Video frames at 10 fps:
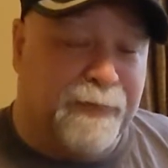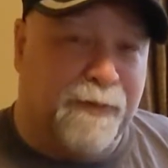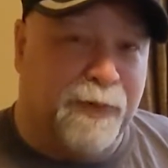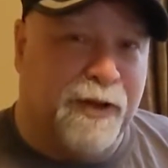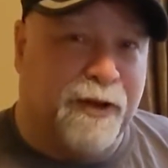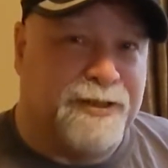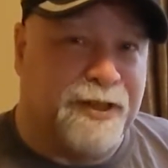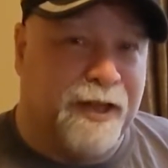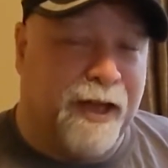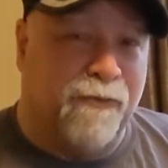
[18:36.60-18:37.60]
because
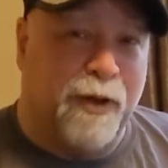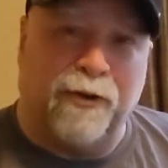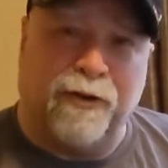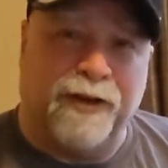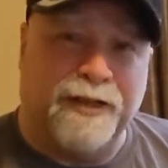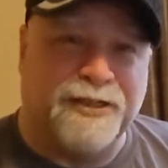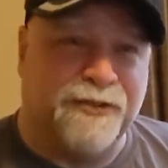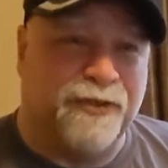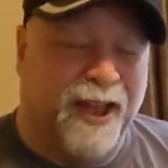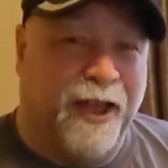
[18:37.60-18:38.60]
they have better
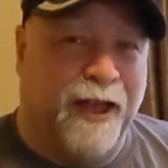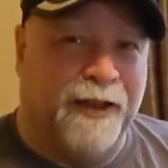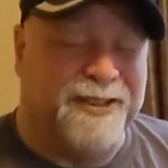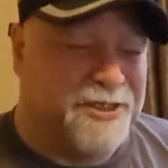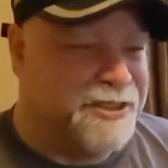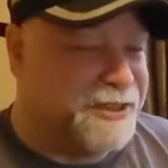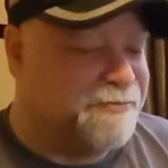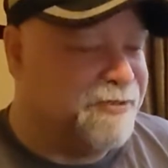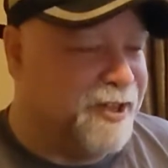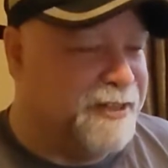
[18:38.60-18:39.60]
adhesive and it
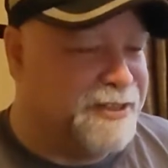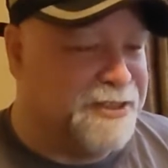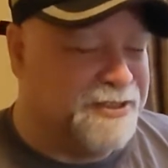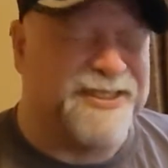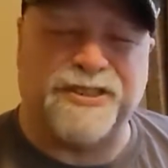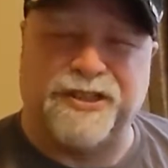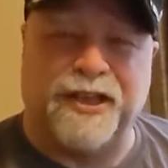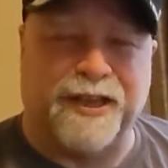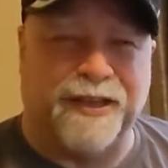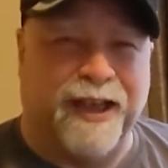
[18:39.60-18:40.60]
just tends to
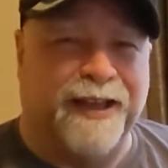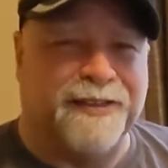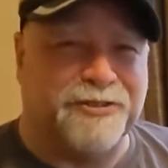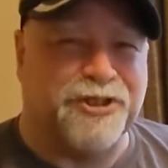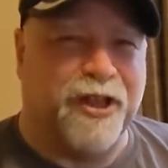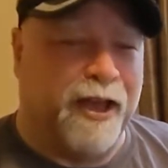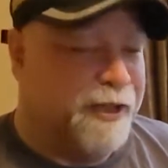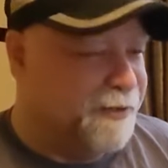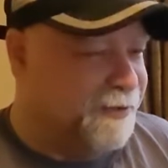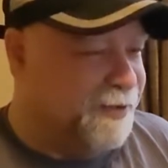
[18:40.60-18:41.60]
stick and
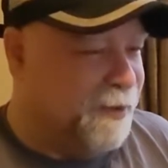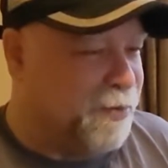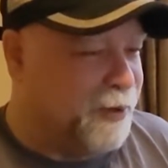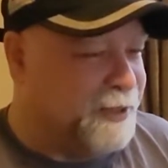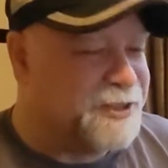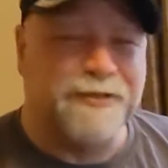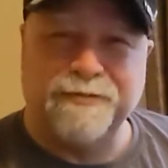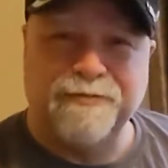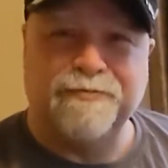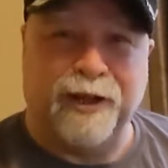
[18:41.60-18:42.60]
stay in place
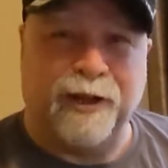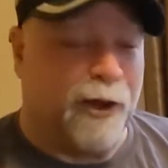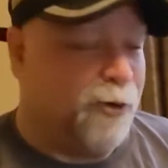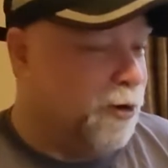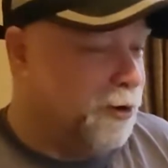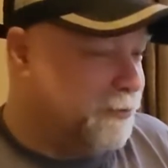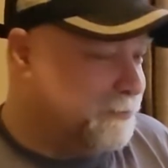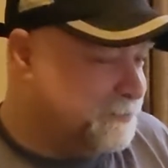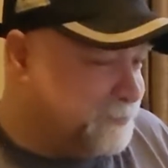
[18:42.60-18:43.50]
a lot longer.